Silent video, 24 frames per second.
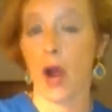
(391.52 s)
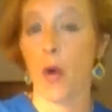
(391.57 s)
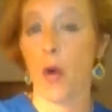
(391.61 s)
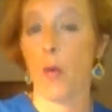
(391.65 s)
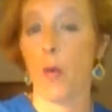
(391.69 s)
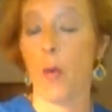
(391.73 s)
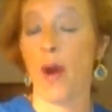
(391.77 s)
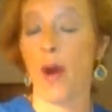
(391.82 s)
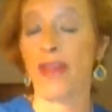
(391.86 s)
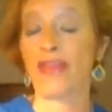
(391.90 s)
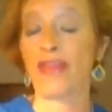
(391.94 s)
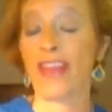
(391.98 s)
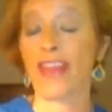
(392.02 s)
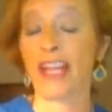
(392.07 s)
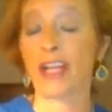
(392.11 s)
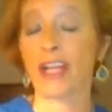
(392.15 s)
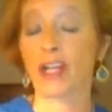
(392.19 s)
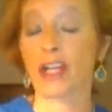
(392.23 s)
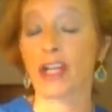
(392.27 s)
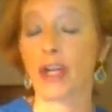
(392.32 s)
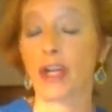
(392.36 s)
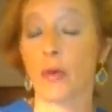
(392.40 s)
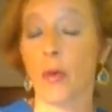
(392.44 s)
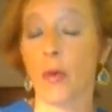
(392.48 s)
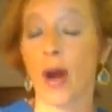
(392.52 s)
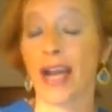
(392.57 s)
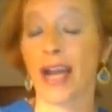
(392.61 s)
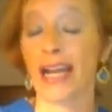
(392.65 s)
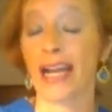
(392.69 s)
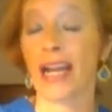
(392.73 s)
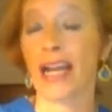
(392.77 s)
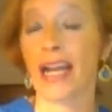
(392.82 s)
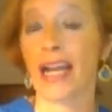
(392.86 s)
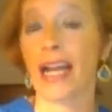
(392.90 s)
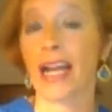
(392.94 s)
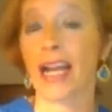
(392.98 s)
One thing you're going to want
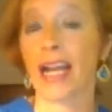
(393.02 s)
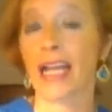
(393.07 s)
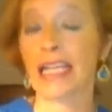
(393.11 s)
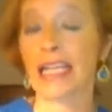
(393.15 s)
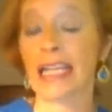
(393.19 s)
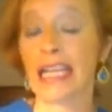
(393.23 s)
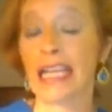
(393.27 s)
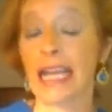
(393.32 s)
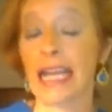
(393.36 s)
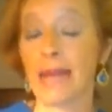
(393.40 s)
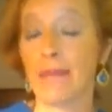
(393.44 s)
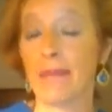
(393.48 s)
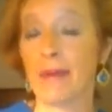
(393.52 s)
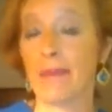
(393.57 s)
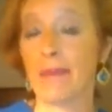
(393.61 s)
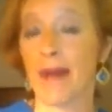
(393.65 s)
to keep in